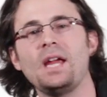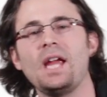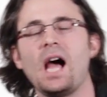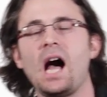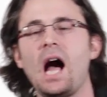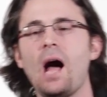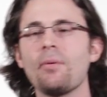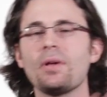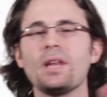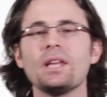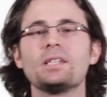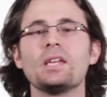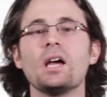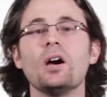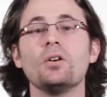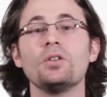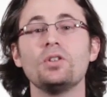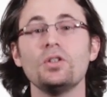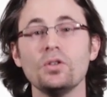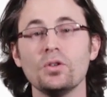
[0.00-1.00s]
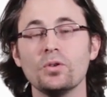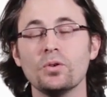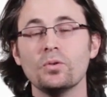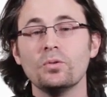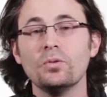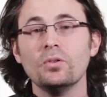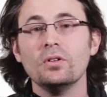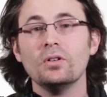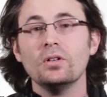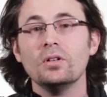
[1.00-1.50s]
I'm going to tell
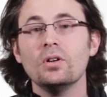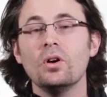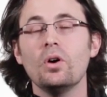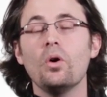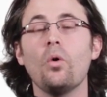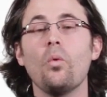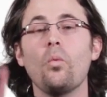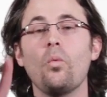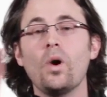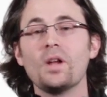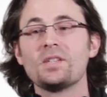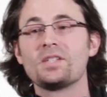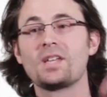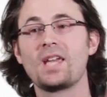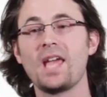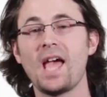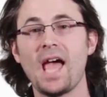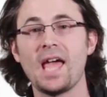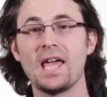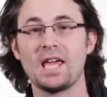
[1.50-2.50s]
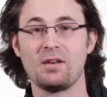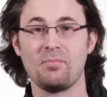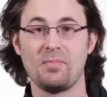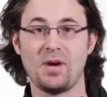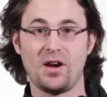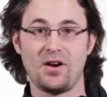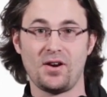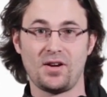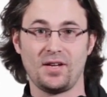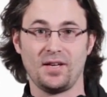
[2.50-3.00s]
you what's gay in
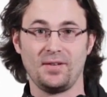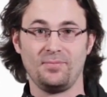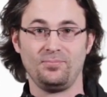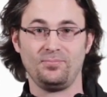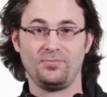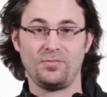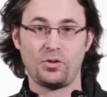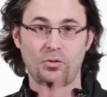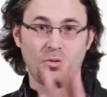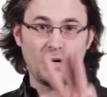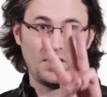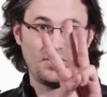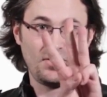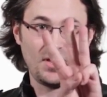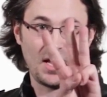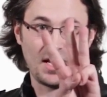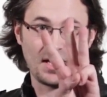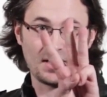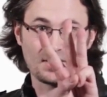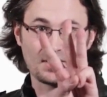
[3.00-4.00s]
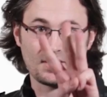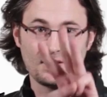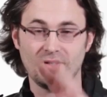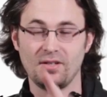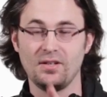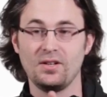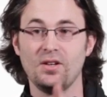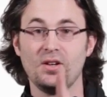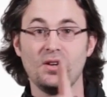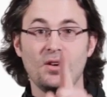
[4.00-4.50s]
America. 3 things.
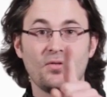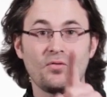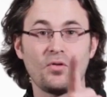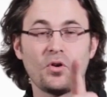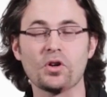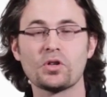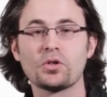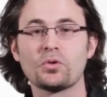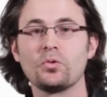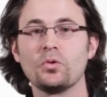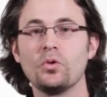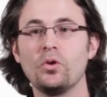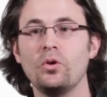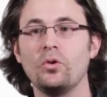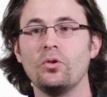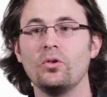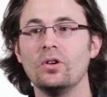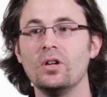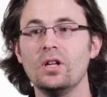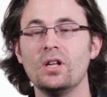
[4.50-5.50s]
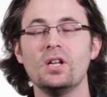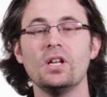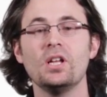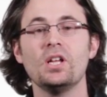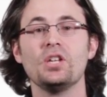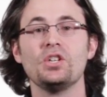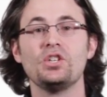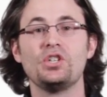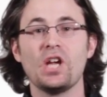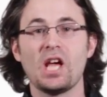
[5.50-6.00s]
First rule,
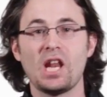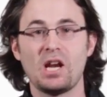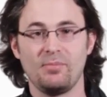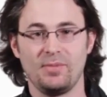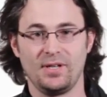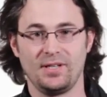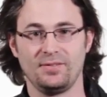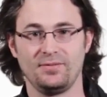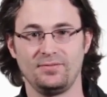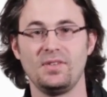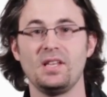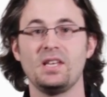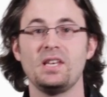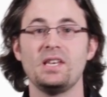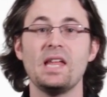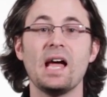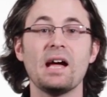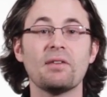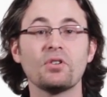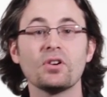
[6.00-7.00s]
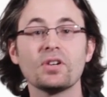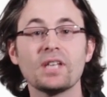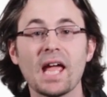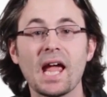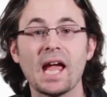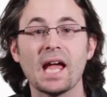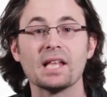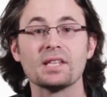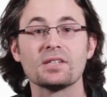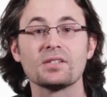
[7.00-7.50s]
Gentlemen, never
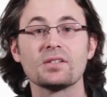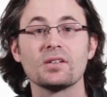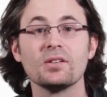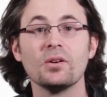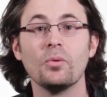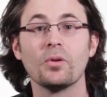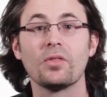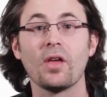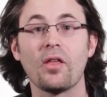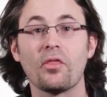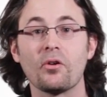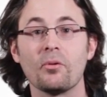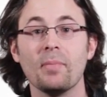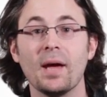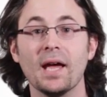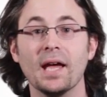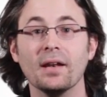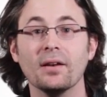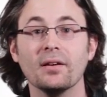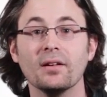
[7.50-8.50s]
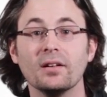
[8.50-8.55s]
dance with other men.